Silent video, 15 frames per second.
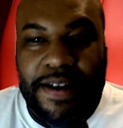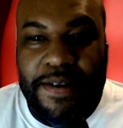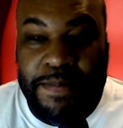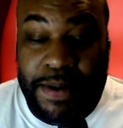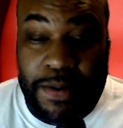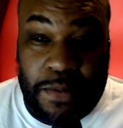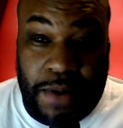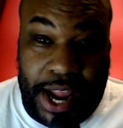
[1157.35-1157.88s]

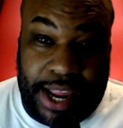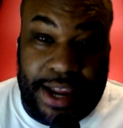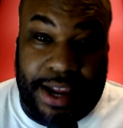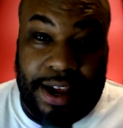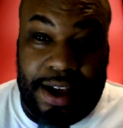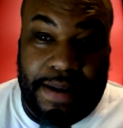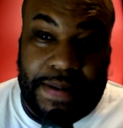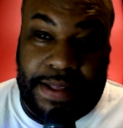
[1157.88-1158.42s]
But waking
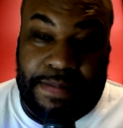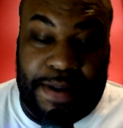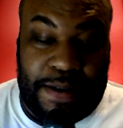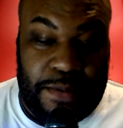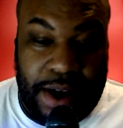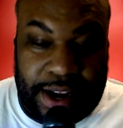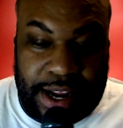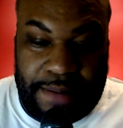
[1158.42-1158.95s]
up, but
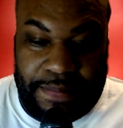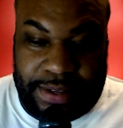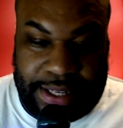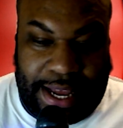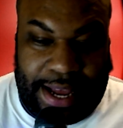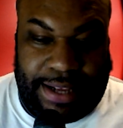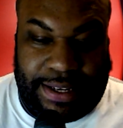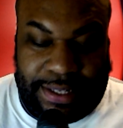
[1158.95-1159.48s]
what comes
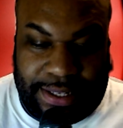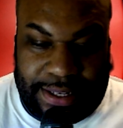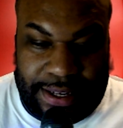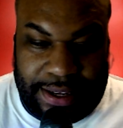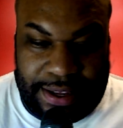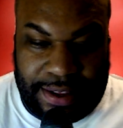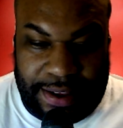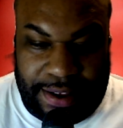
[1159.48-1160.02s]

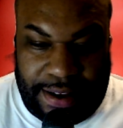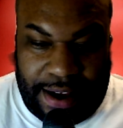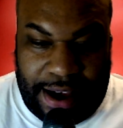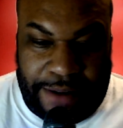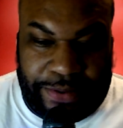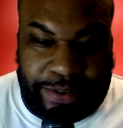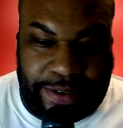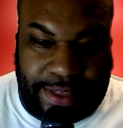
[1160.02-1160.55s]
next
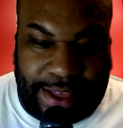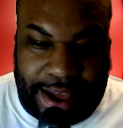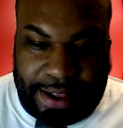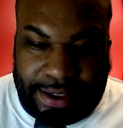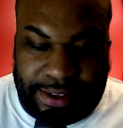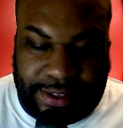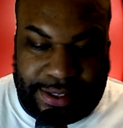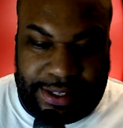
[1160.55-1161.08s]
after
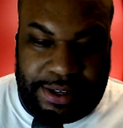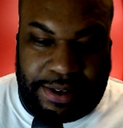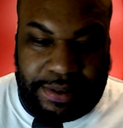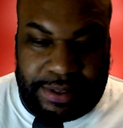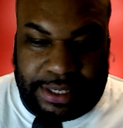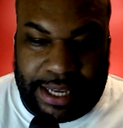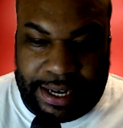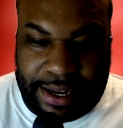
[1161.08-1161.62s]
that little
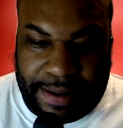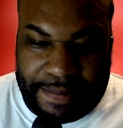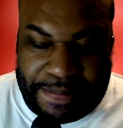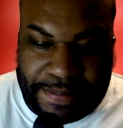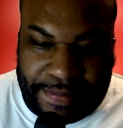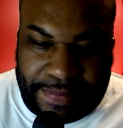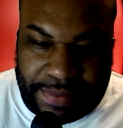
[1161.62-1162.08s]
setup,